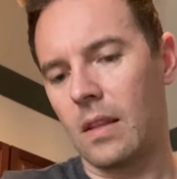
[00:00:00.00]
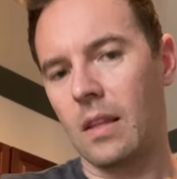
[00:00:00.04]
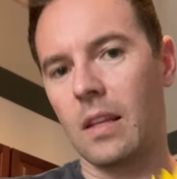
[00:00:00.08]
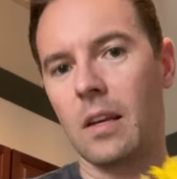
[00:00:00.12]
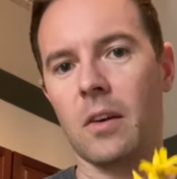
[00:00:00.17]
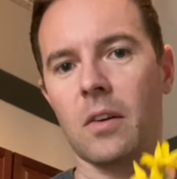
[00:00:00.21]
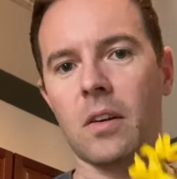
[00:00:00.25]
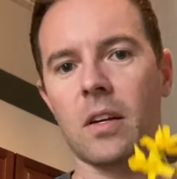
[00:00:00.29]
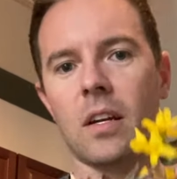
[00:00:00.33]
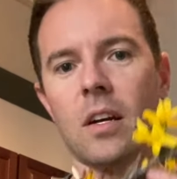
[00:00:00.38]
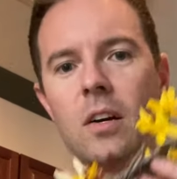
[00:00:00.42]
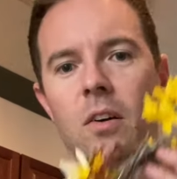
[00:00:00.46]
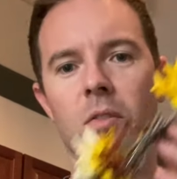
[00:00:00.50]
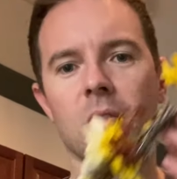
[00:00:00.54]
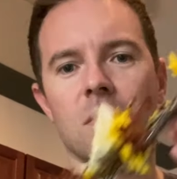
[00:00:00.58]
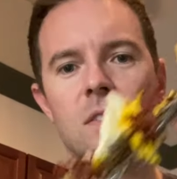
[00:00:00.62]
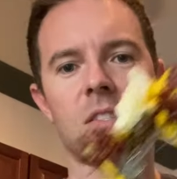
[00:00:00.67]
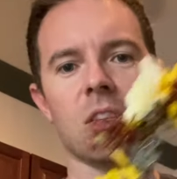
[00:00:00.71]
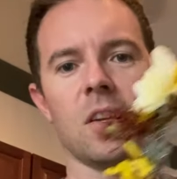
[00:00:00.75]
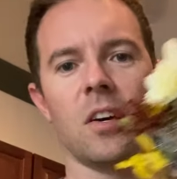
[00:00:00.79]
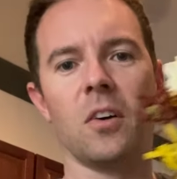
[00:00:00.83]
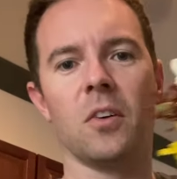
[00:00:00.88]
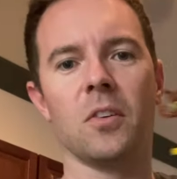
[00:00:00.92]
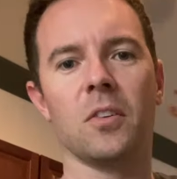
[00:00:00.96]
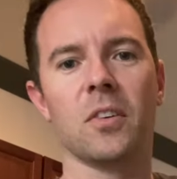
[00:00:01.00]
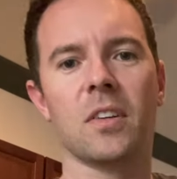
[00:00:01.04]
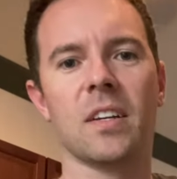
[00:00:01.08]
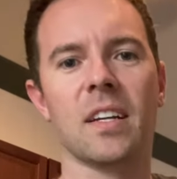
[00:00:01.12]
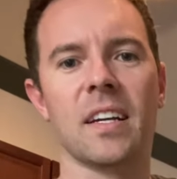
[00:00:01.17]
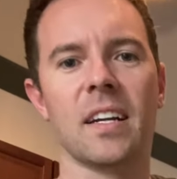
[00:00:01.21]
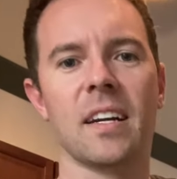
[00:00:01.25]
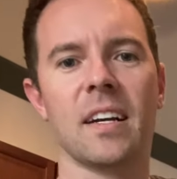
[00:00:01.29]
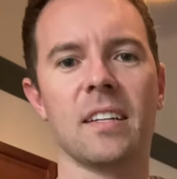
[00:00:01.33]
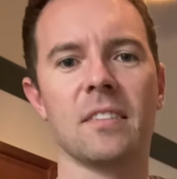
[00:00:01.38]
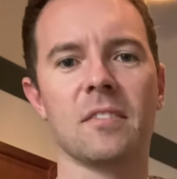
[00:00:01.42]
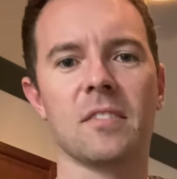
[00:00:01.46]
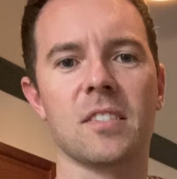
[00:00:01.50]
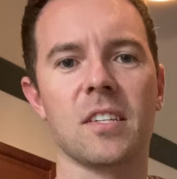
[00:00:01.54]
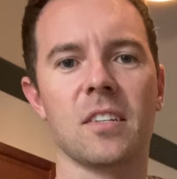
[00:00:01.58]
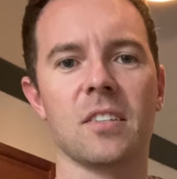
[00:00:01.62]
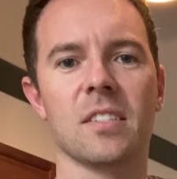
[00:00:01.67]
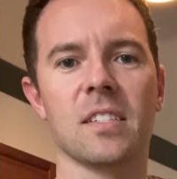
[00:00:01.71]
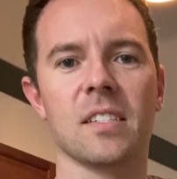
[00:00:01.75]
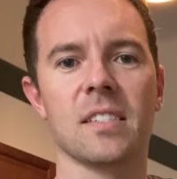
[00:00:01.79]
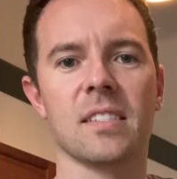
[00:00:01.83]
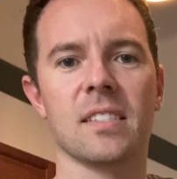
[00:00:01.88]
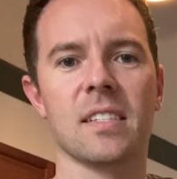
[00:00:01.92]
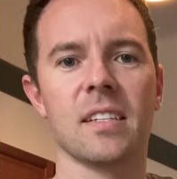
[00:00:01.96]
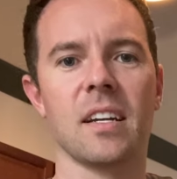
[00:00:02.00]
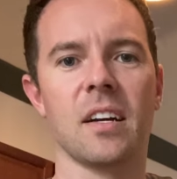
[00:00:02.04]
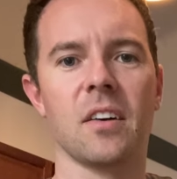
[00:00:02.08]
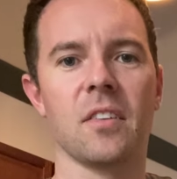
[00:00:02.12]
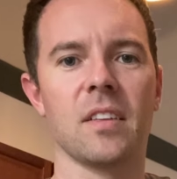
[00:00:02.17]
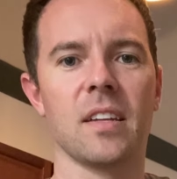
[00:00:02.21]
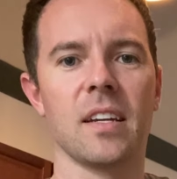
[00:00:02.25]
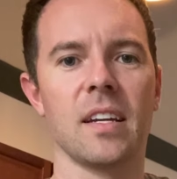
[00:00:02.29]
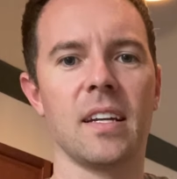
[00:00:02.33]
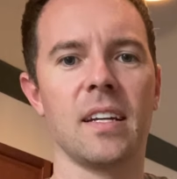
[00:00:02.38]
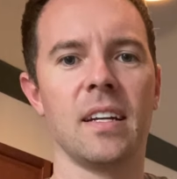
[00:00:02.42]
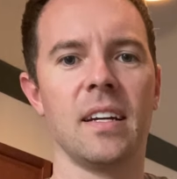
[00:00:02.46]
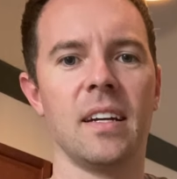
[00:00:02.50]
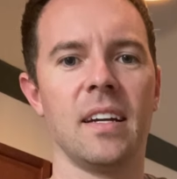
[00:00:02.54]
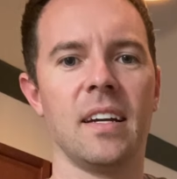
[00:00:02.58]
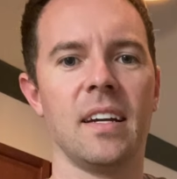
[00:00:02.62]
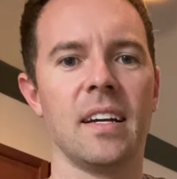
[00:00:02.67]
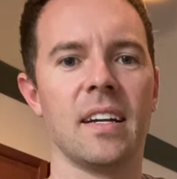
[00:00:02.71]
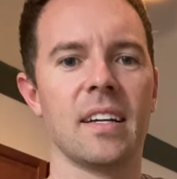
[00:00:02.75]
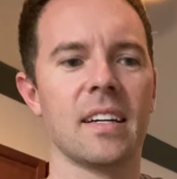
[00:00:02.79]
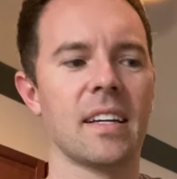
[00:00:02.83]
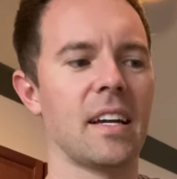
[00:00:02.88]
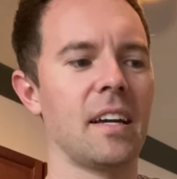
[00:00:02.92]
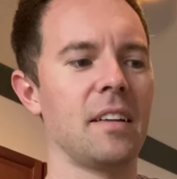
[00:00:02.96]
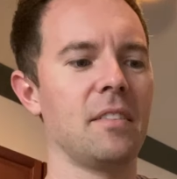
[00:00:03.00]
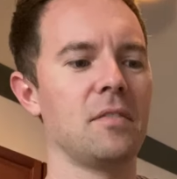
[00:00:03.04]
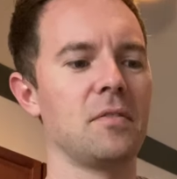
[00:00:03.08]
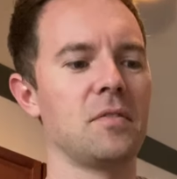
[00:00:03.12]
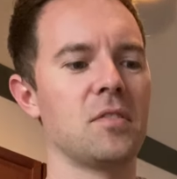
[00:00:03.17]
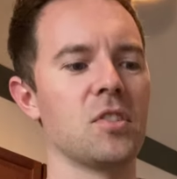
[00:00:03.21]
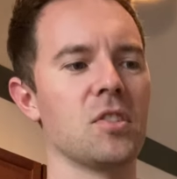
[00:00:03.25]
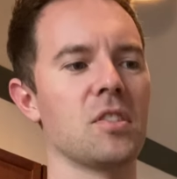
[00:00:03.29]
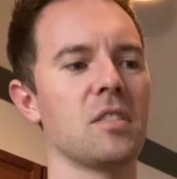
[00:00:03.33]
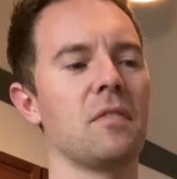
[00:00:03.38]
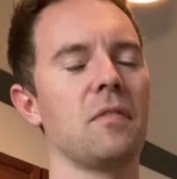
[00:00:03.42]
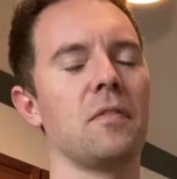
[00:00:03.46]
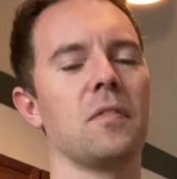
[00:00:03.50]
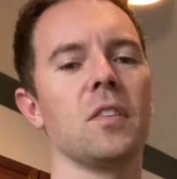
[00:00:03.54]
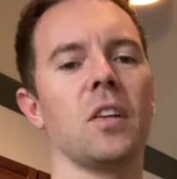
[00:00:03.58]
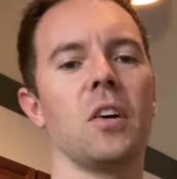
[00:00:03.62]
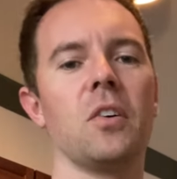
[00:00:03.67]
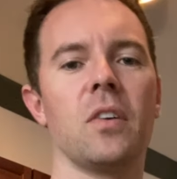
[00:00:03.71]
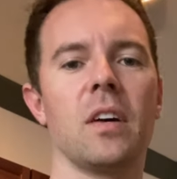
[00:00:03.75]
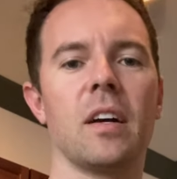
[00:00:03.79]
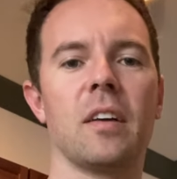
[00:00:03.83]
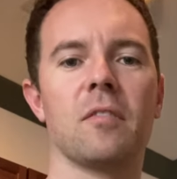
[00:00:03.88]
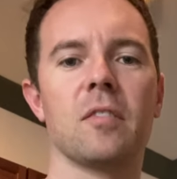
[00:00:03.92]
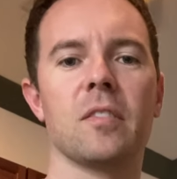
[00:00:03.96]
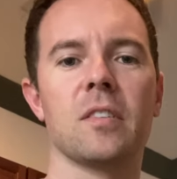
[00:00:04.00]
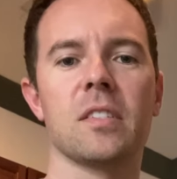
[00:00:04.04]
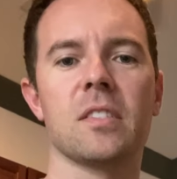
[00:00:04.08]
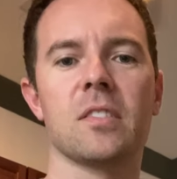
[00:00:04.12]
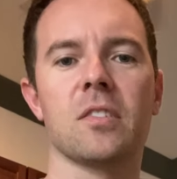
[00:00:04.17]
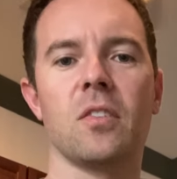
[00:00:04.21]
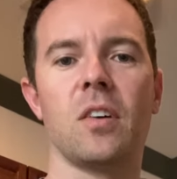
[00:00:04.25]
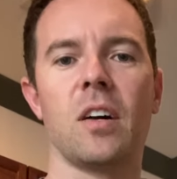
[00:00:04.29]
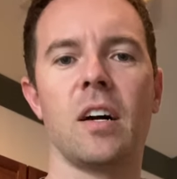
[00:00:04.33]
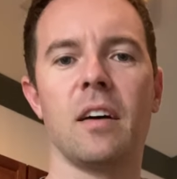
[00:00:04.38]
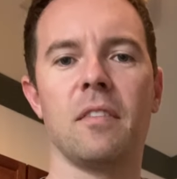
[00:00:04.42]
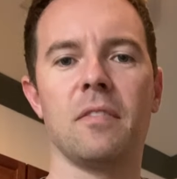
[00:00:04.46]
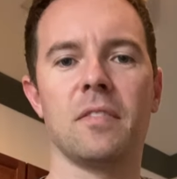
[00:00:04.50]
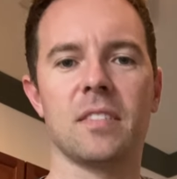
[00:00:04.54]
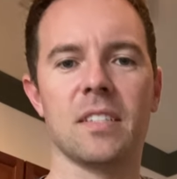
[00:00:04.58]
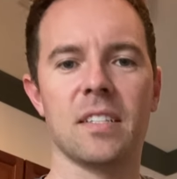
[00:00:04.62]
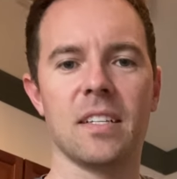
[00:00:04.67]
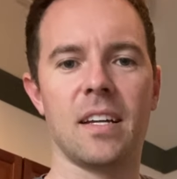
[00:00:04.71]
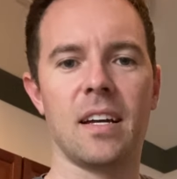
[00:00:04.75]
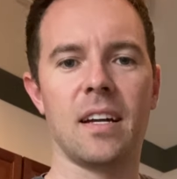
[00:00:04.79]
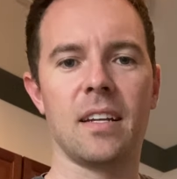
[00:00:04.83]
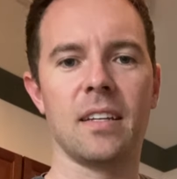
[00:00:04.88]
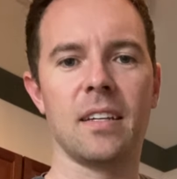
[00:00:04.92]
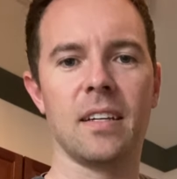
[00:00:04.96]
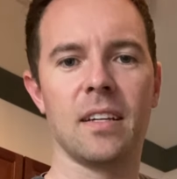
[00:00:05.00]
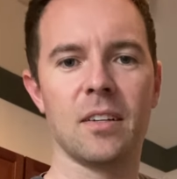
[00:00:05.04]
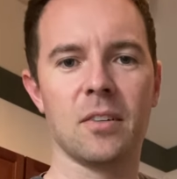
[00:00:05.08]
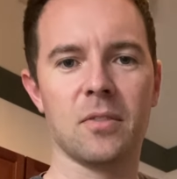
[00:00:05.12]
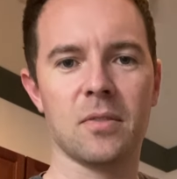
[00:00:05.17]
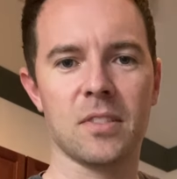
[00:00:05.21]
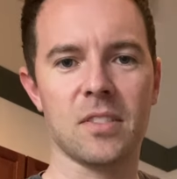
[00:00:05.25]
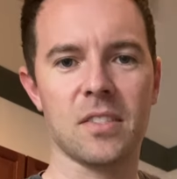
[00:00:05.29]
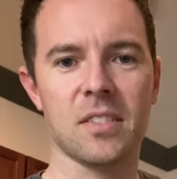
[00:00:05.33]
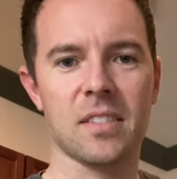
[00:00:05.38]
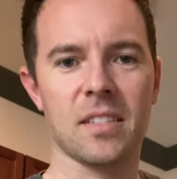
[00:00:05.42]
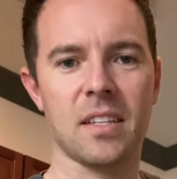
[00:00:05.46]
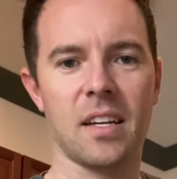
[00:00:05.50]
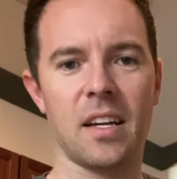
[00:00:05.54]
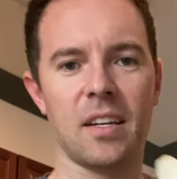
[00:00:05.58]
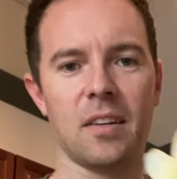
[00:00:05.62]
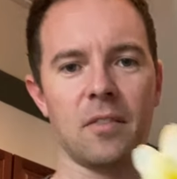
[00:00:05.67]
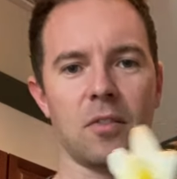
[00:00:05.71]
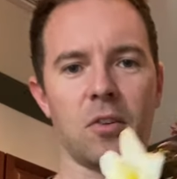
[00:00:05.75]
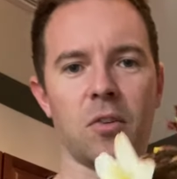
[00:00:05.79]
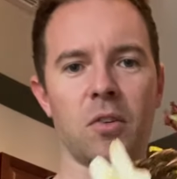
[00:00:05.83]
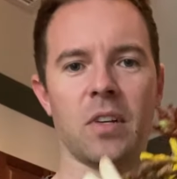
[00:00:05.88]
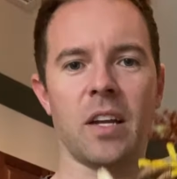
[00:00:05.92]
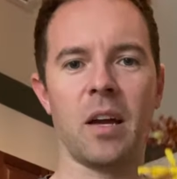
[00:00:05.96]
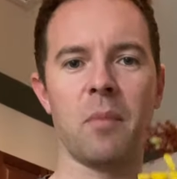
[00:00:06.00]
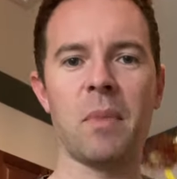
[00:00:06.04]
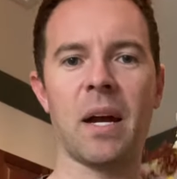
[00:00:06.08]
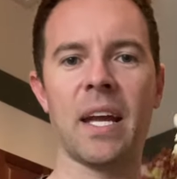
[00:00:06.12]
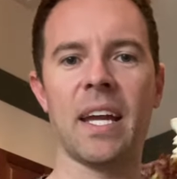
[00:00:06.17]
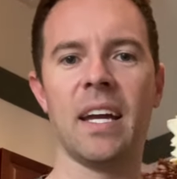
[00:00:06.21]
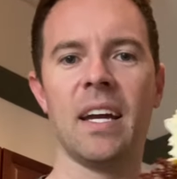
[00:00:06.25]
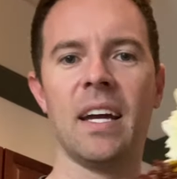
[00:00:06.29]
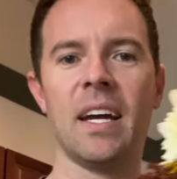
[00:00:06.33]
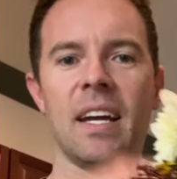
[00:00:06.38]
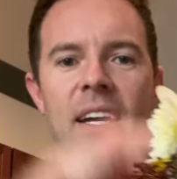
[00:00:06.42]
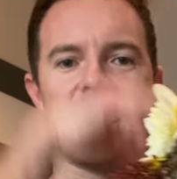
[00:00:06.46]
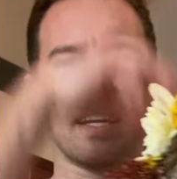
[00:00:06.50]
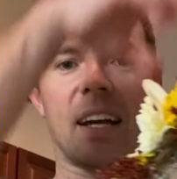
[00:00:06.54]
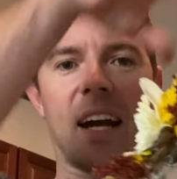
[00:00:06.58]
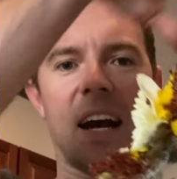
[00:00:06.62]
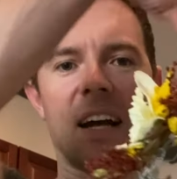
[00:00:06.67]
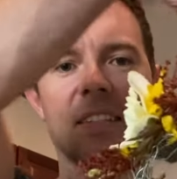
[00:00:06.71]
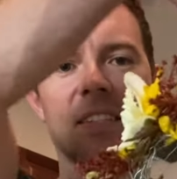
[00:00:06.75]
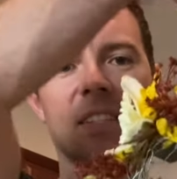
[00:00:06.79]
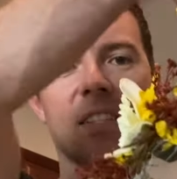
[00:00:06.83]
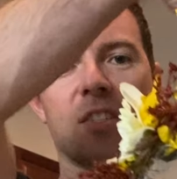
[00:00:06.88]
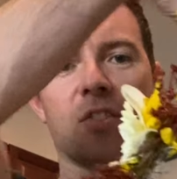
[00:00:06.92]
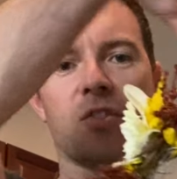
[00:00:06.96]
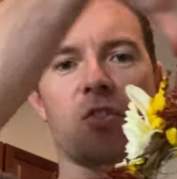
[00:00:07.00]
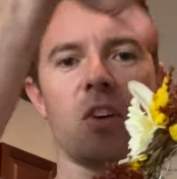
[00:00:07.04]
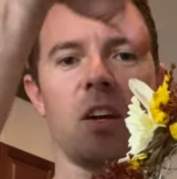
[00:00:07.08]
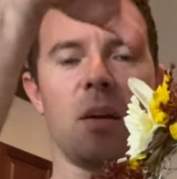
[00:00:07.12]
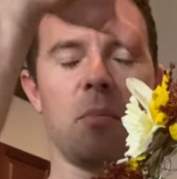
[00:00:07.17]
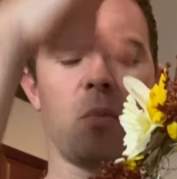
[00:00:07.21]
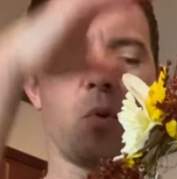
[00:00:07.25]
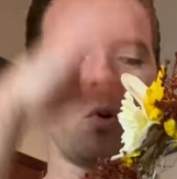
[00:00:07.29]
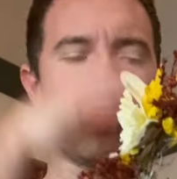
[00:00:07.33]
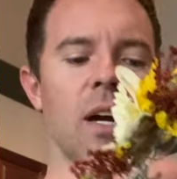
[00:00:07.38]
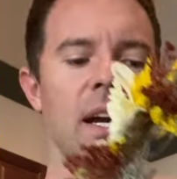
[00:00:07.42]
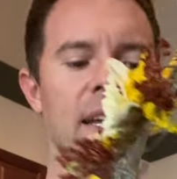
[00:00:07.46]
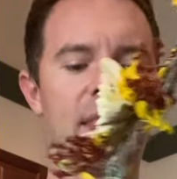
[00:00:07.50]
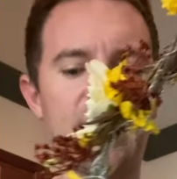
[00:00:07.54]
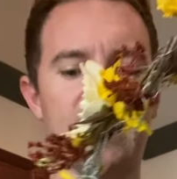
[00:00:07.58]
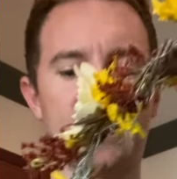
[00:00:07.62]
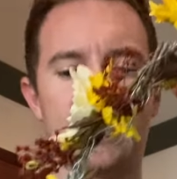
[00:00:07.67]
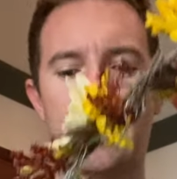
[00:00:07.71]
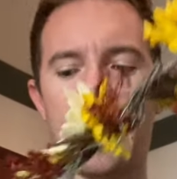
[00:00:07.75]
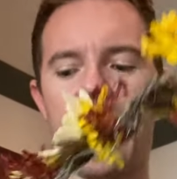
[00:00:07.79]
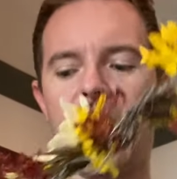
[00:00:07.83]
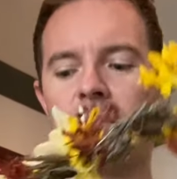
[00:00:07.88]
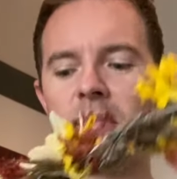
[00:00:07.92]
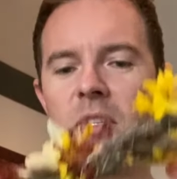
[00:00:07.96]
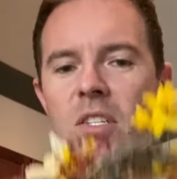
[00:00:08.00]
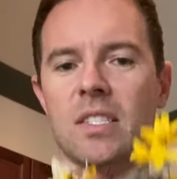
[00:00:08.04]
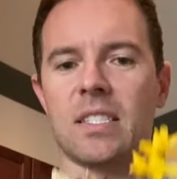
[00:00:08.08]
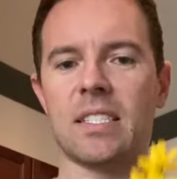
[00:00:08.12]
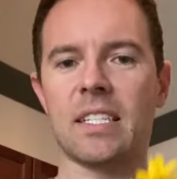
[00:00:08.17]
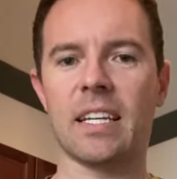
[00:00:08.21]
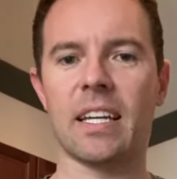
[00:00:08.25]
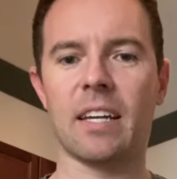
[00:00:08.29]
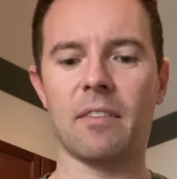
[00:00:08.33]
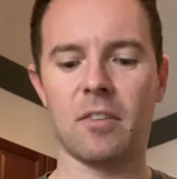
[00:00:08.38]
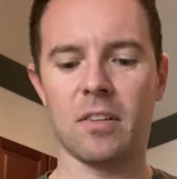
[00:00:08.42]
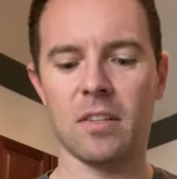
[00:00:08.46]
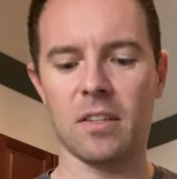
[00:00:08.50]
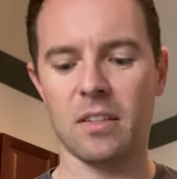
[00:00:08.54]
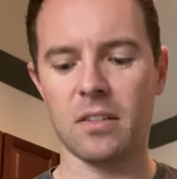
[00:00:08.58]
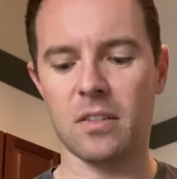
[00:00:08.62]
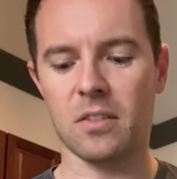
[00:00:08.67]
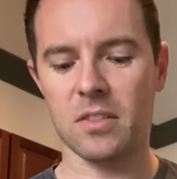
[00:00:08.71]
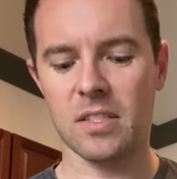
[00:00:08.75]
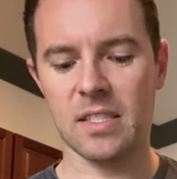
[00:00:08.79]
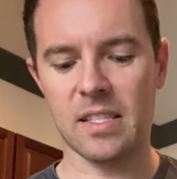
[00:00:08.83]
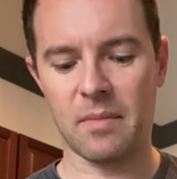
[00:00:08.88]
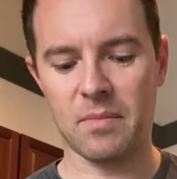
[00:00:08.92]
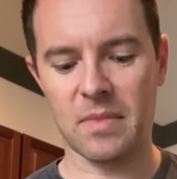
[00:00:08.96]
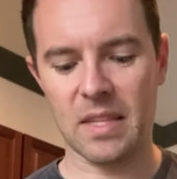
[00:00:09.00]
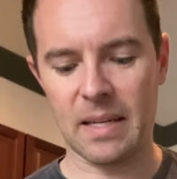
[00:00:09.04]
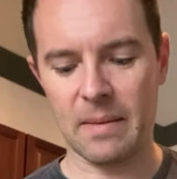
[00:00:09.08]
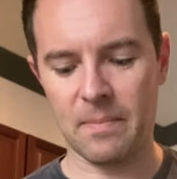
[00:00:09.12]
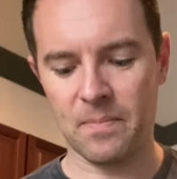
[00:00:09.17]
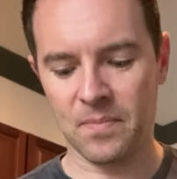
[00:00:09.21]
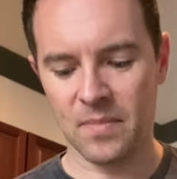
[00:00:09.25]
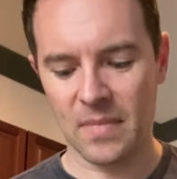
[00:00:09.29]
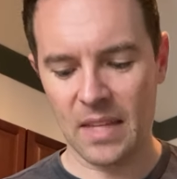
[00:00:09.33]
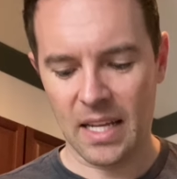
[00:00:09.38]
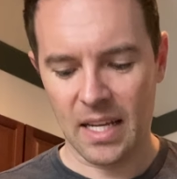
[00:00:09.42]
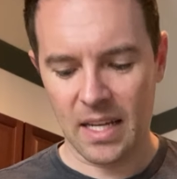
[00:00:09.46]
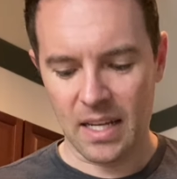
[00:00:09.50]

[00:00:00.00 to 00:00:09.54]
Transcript: There you go. So you can kind of start to see how they kind of just float every so often on here, which is kind of cool. And I might concentrate more at the top just to give it a little something.